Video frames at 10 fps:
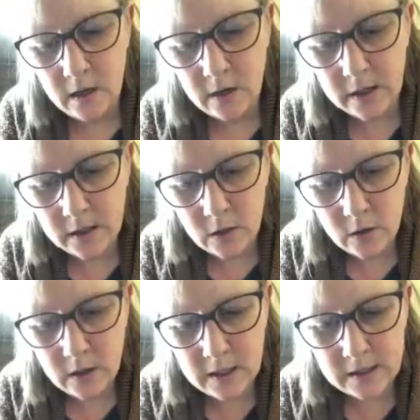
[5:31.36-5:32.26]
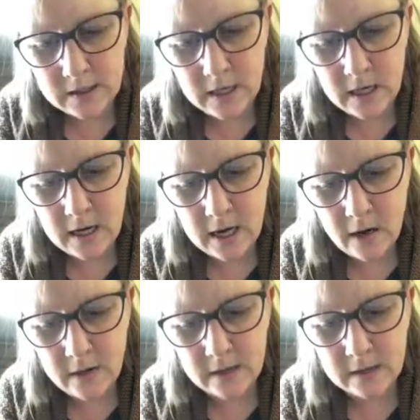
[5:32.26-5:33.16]
you can totally see
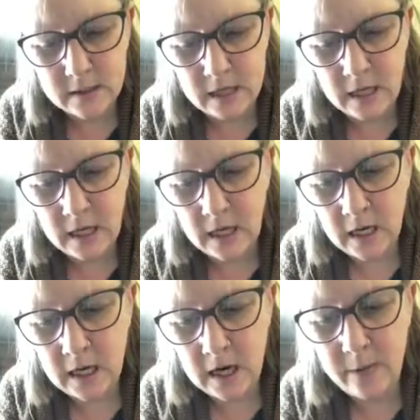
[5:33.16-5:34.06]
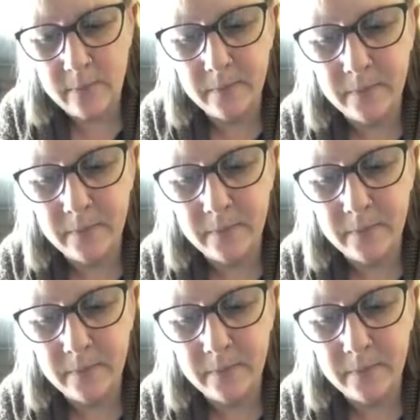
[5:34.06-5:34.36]
how it's cleaning it up.